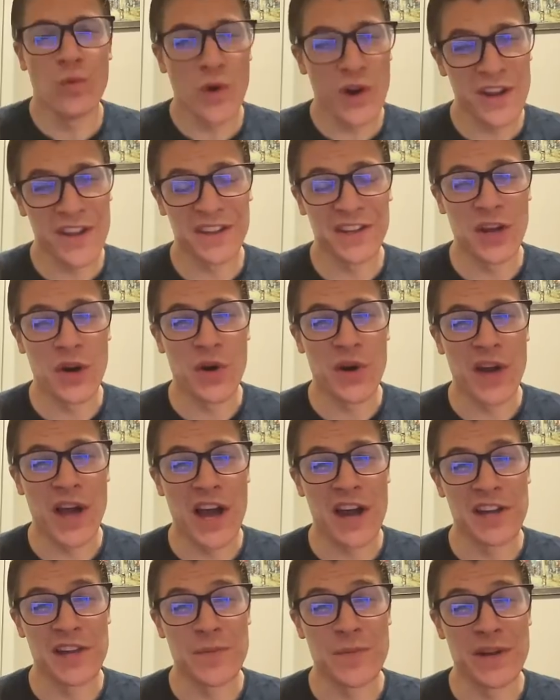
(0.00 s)
What is going
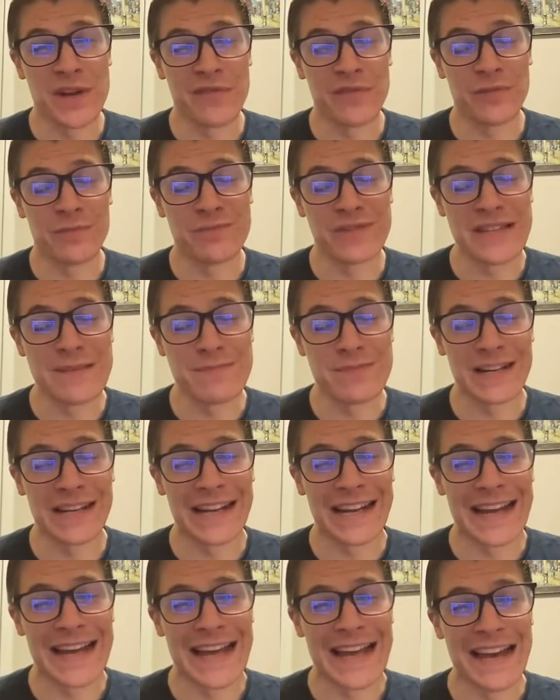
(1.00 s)
on, you beautiful
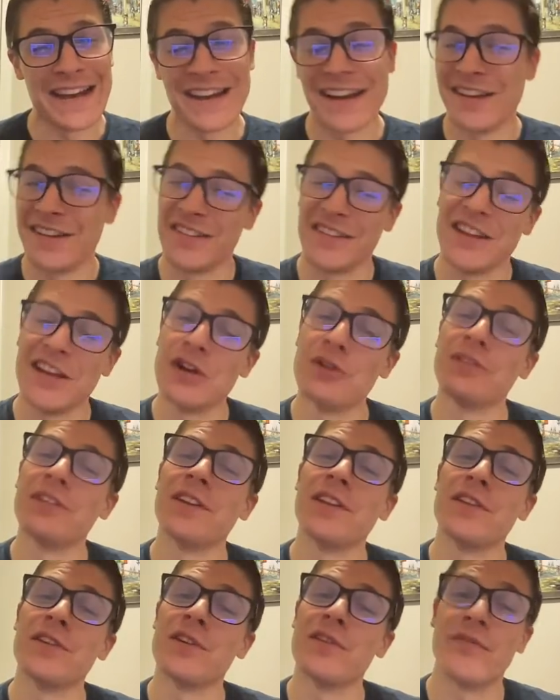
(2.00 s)
people? Deechus here
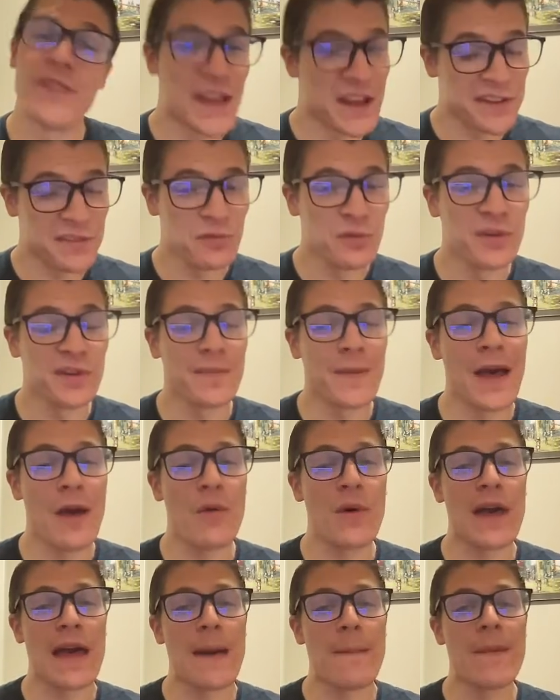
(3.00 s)
with another Advanced Wars
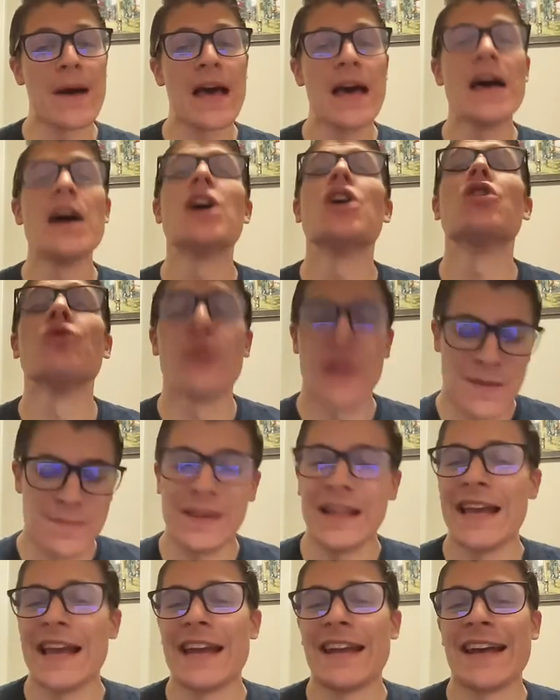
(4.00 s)
by Web
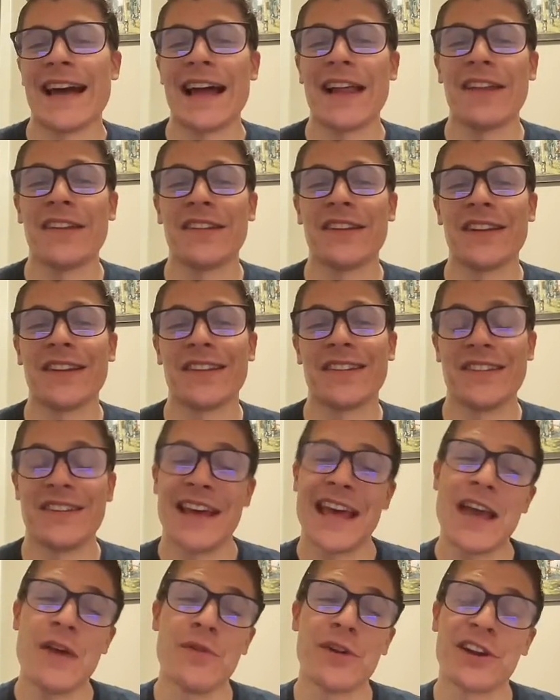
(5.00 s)
replay analysis.
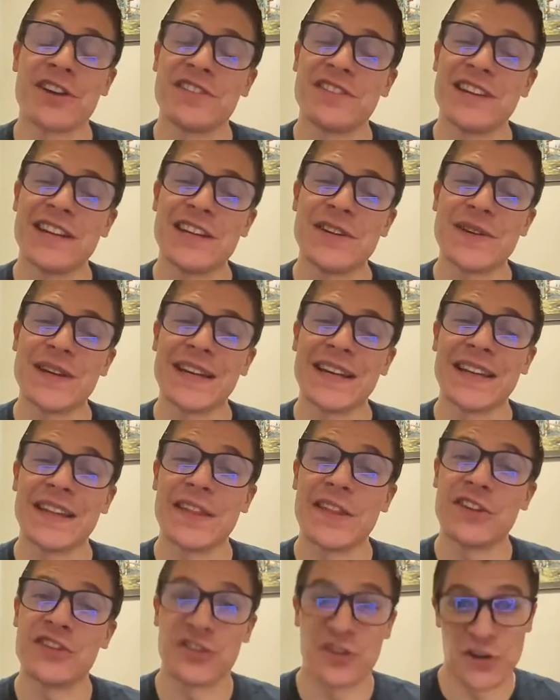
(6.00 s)
Today we're continuing
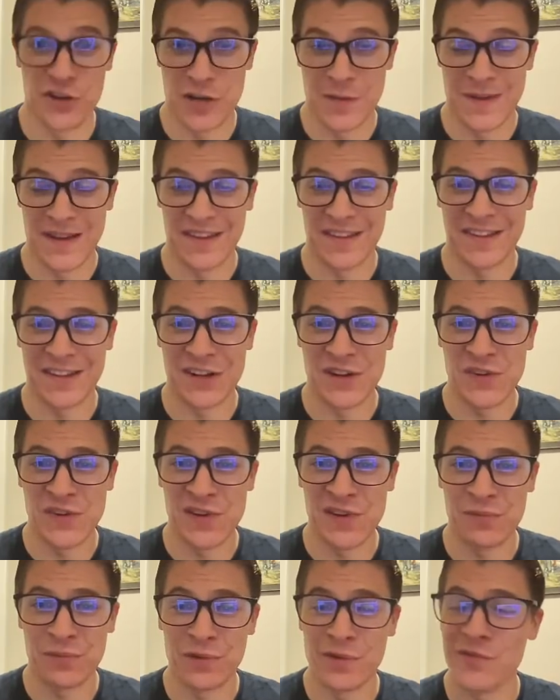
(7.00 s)
the tournament
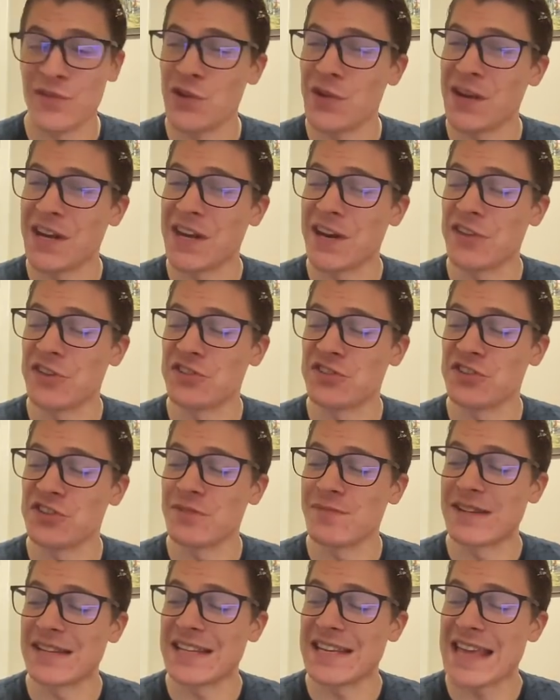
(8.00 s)
series. We're reviewing another
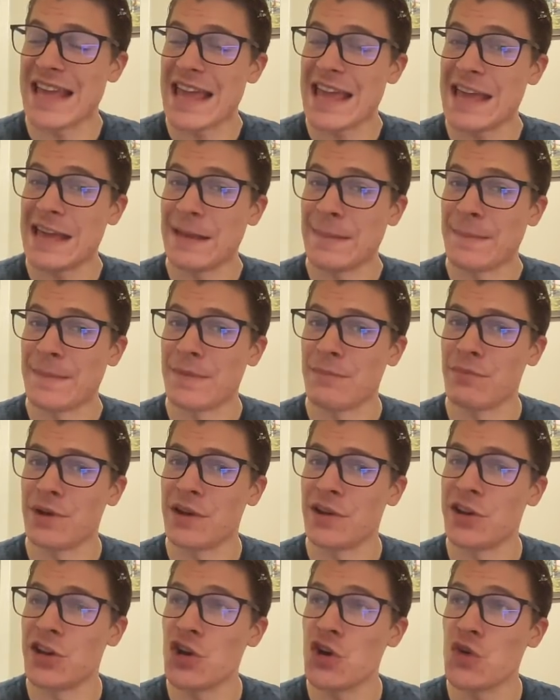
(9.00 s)
tournament
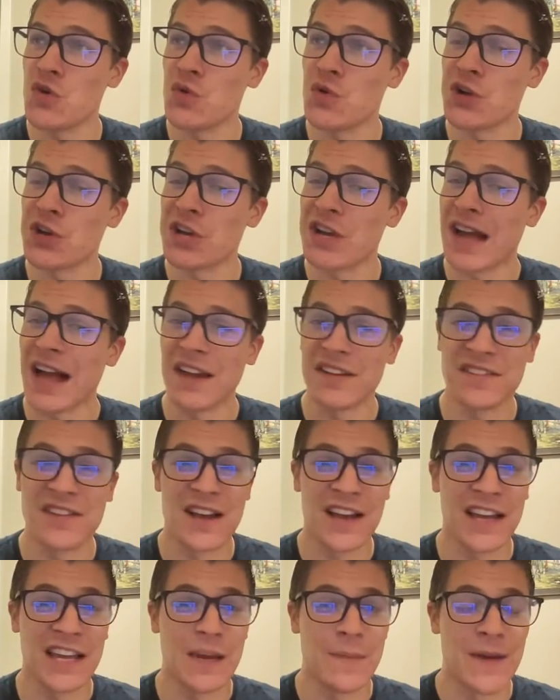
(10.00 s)
game, but no, we're
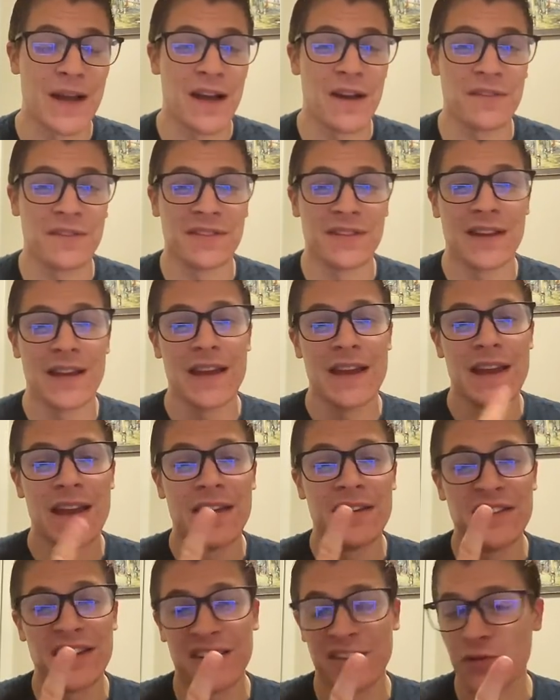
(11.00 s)
not talking about
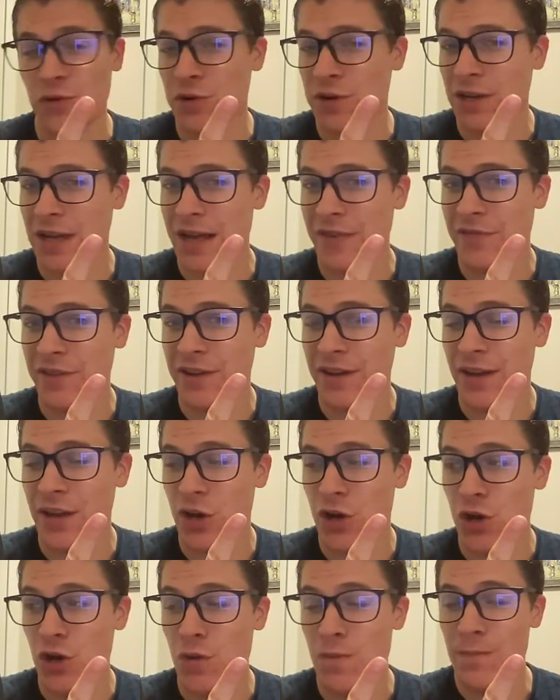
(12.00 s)
Discord 11.
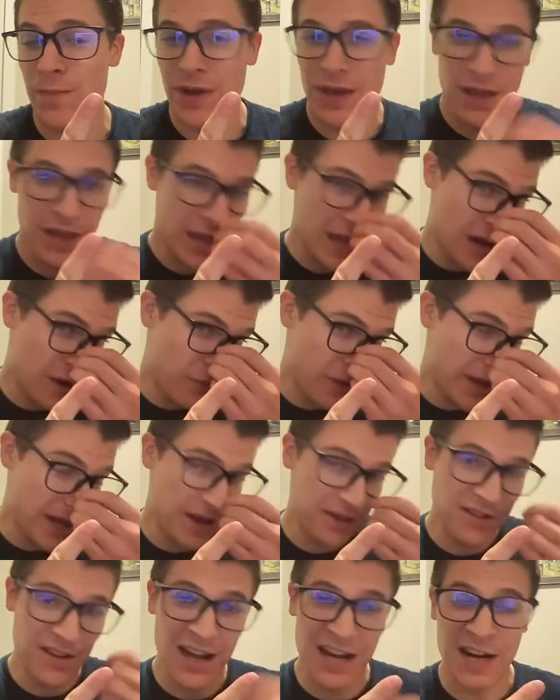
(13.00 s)
Nope. And we
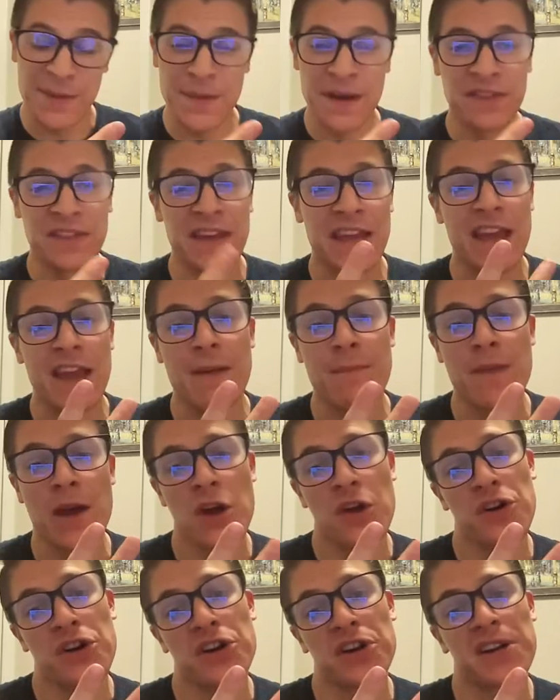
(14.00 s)
ain't talking about the
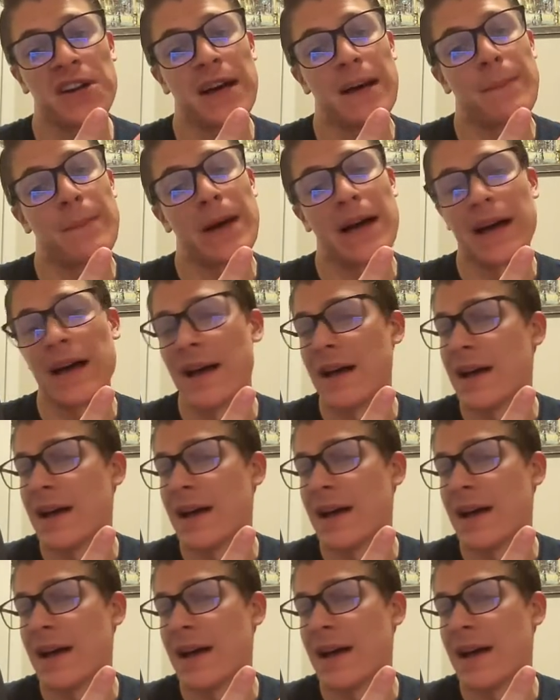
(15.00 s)
Mariner Cup.